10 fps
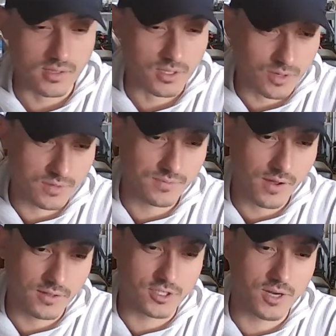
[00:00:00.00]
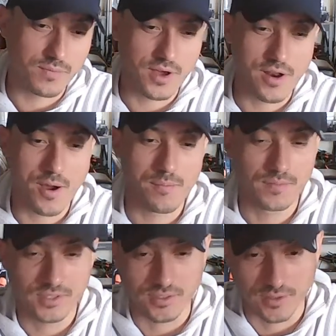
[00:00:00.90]
So we jump that up
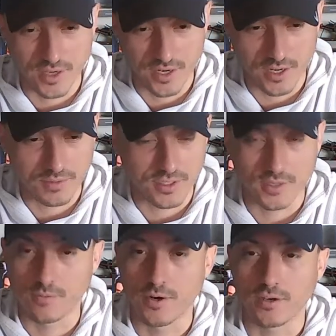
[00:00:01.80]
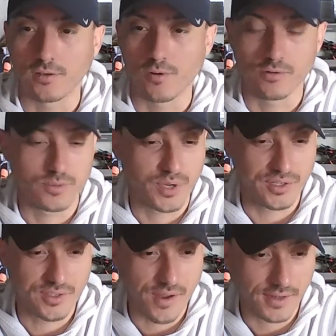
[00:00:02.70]
to get it up to regular road
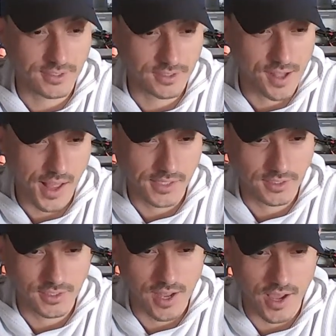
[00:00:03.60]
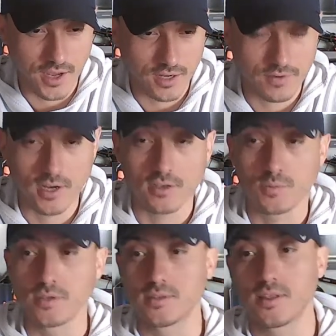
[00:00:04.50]
speeds and even higher
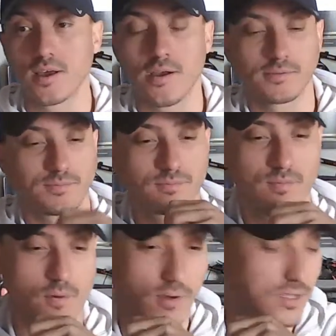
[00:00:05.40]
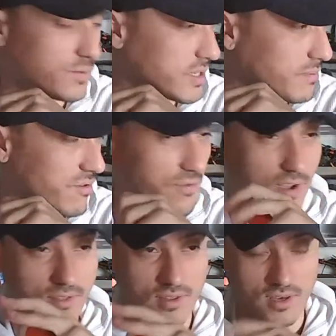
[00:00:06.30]
speeds than that once we can
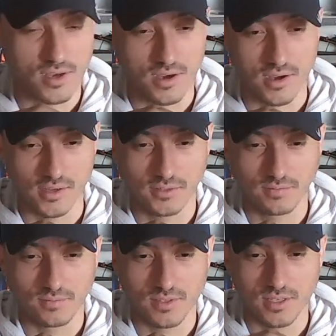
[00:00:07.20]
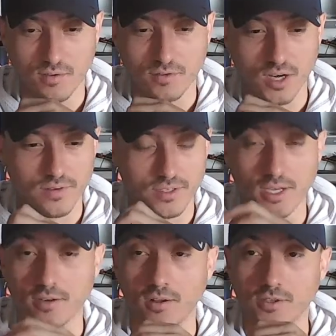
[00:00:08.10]
perfect the self-driving
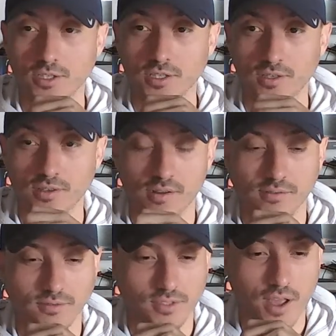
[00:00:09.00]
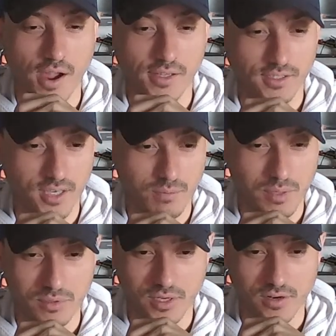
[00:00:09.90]
technology and get
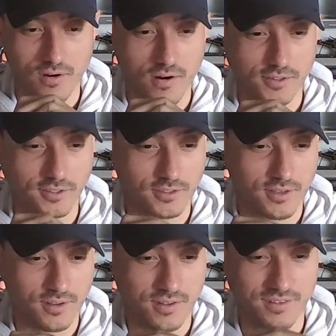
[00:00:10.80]
people out of cars.